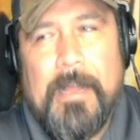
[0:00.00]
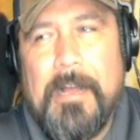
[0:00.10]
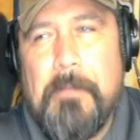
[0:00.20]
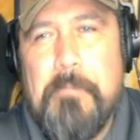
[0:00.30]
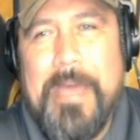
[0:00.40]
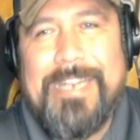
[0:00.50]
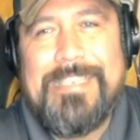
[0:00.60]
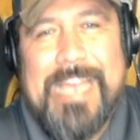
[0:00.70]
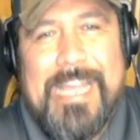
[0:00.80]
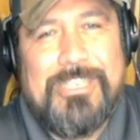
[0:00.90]

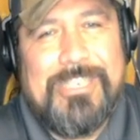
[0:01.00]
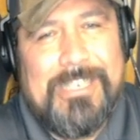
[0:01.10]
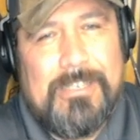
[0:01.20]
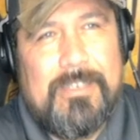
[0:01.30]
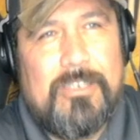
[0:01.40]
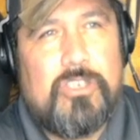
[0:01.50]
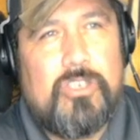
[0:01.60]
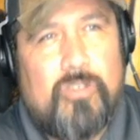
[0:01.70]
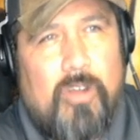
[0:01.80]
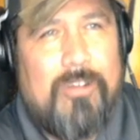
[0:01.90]
Meditation is their
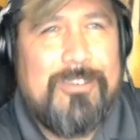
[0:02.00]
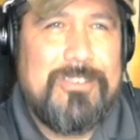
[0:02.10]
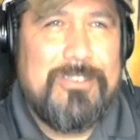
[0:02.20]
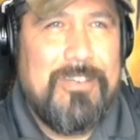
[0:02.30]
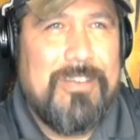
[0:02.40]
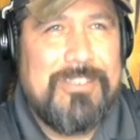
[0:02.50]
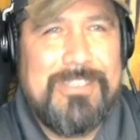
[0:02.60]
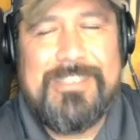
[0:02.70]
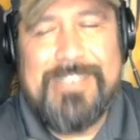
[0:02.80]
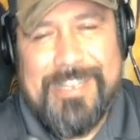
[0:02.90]
strong suit. I'll
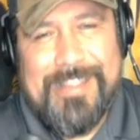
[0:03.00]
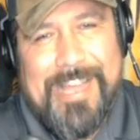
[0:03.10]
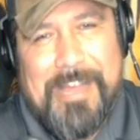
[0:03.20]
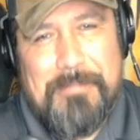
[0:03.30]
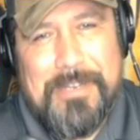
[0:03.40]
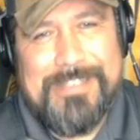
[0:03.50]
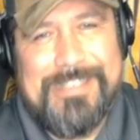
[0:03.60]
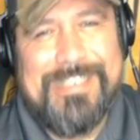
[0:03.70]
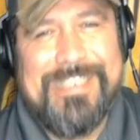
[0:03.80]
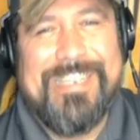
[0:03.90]
just say that
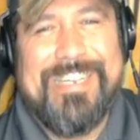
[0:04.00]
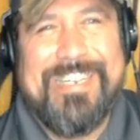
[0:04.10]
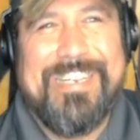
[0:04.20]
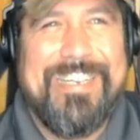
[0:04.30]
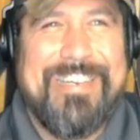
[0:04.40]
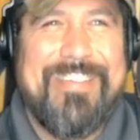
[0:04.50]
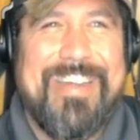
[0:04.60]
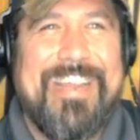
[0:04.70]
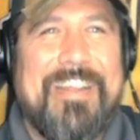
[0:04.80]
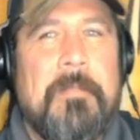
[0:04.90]
much.
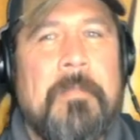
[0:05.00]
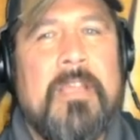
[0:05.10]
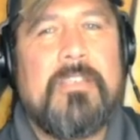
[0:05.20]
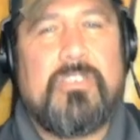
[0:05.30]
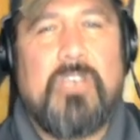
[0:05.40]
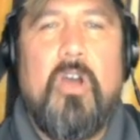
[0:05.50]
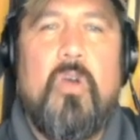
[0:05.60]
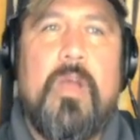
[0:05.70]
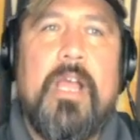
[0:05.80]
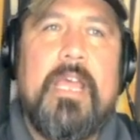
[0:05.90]
Right.
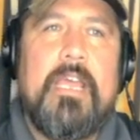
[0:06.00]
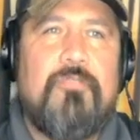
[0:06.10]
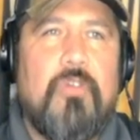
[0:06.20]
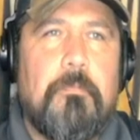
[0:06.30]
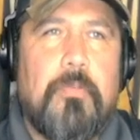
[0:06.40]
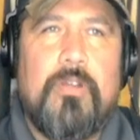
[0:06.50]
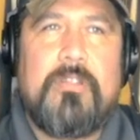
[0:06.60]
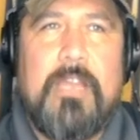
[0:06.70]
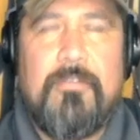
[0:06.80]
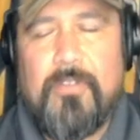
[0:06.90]
So if your
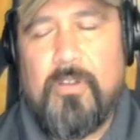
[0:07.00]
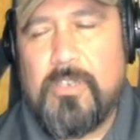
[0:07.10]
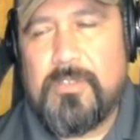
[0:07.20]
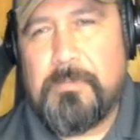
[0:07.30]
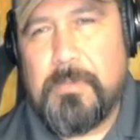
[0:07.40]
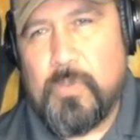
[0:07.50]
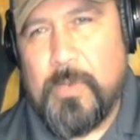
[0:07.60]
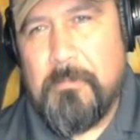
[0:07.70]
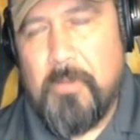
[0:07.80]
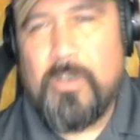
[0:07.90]
birthday falls
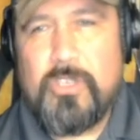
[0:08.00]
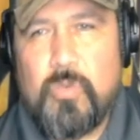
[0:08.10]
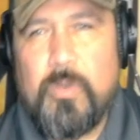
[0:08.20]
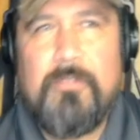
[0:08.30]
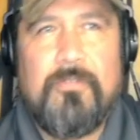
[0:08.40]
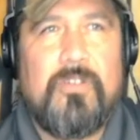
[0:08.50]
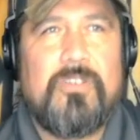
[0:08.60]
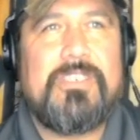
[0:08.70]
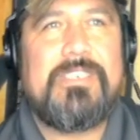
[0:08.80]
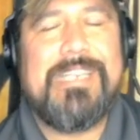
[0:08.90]
between March
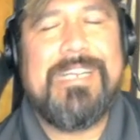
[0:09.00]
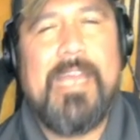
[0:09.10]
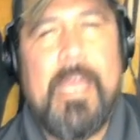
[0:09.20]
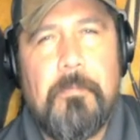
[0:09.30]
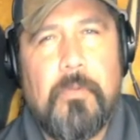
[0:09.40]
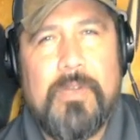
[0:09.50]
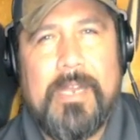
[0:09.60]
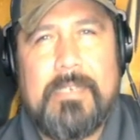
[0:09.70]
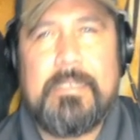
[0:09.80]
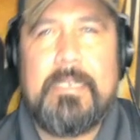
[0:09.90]
21st and April
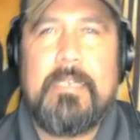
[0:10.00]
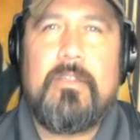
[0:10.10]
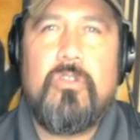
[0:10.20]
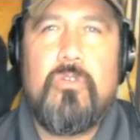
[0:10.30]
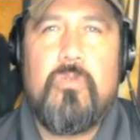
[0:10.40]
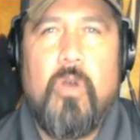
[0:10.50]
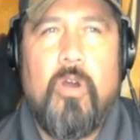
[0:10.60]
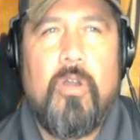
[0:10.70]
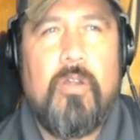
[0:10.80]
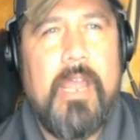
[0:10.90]
19th, you
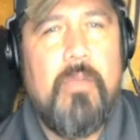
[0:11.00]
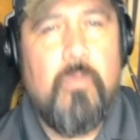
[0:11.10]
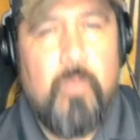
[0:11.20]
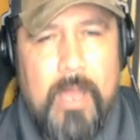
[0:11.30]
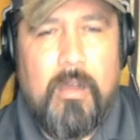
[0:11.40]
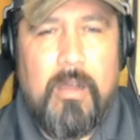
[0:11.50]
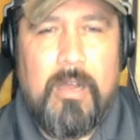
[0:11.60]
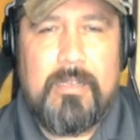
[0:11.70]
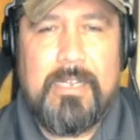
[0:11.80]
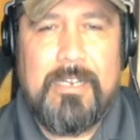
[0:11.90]
are a red hawk, and